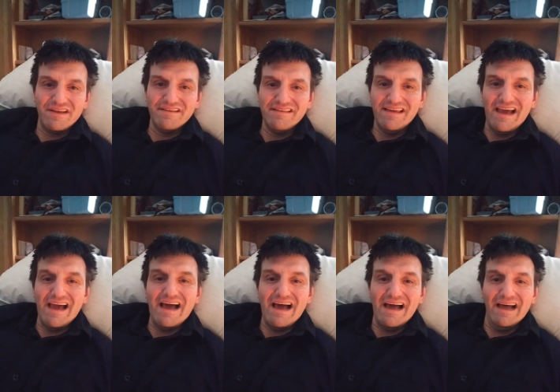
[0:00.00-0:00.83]
Is
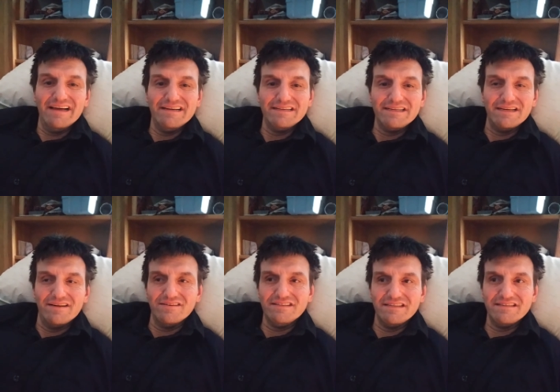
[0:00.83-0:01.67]
yeah, you
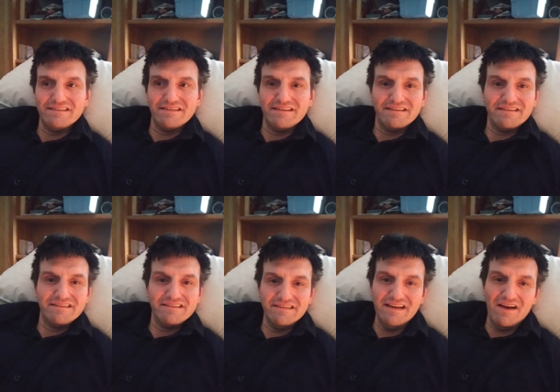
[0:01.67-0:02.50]
know, since since, since
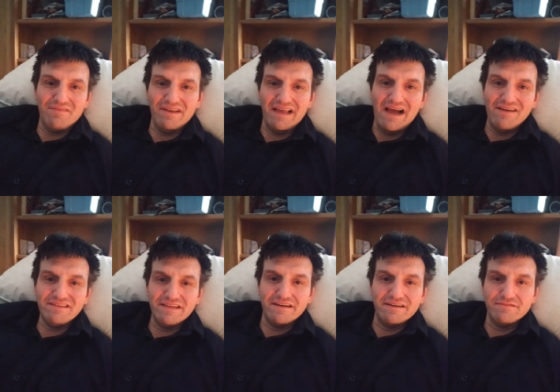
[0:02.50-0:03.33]
it's not really out
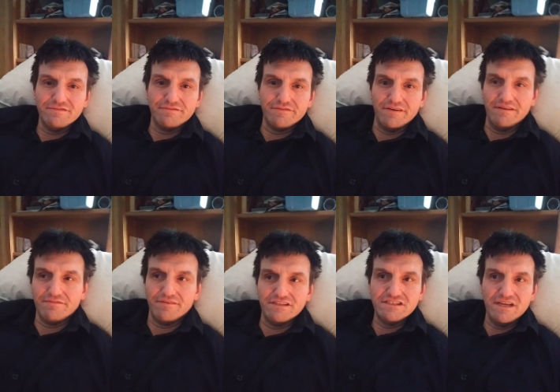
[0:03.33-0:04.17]
there for
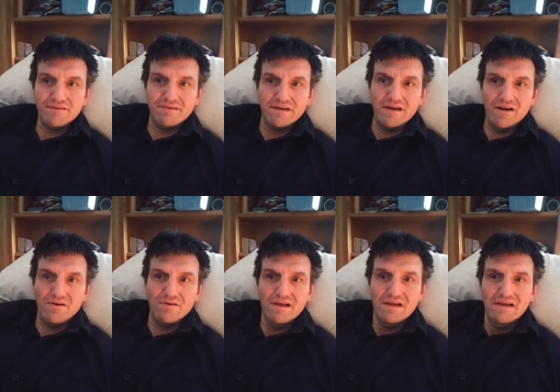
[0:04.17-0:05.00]
for just anyone to know.